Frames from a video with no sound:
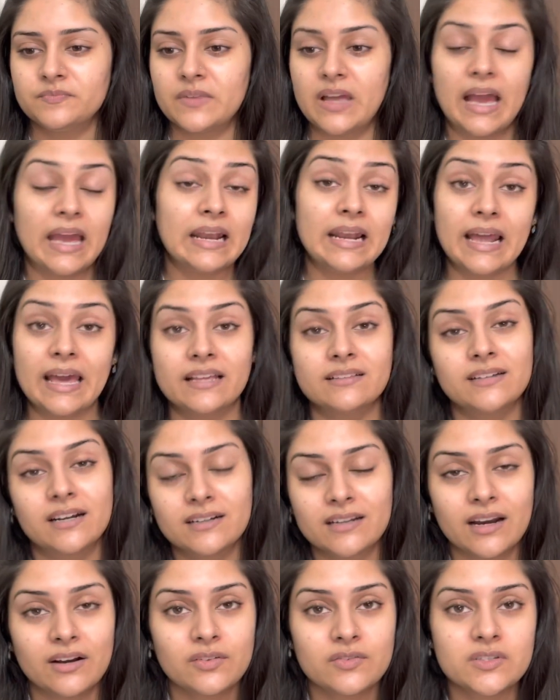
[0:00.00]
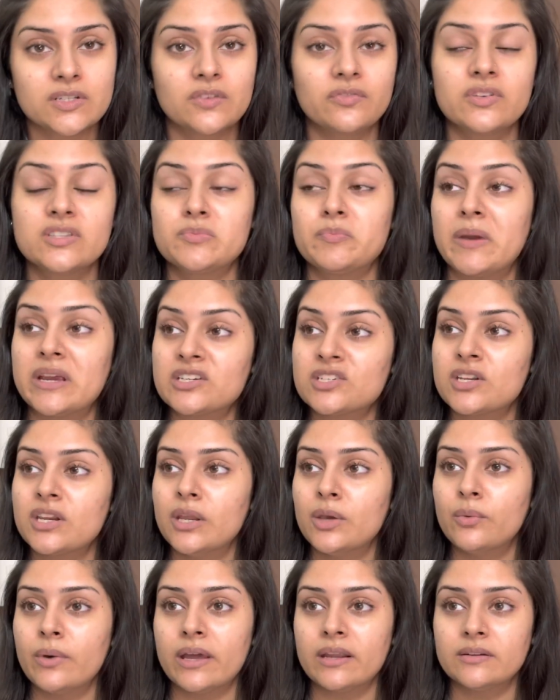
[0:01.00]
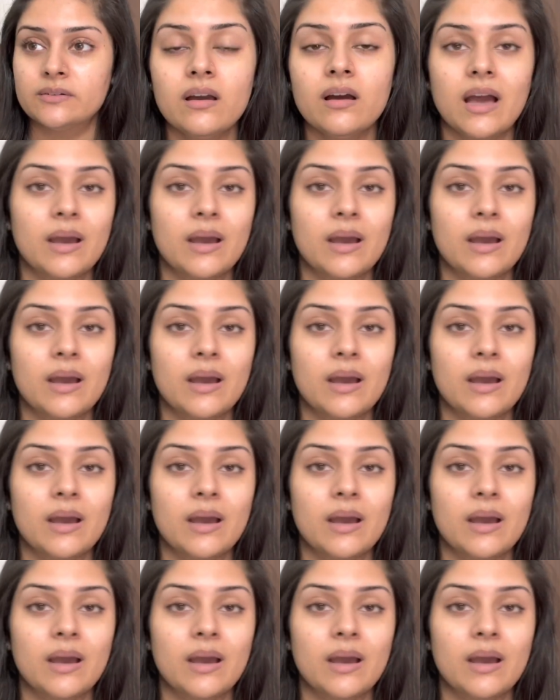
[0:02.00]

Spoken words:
I like that kind of stuff, especially when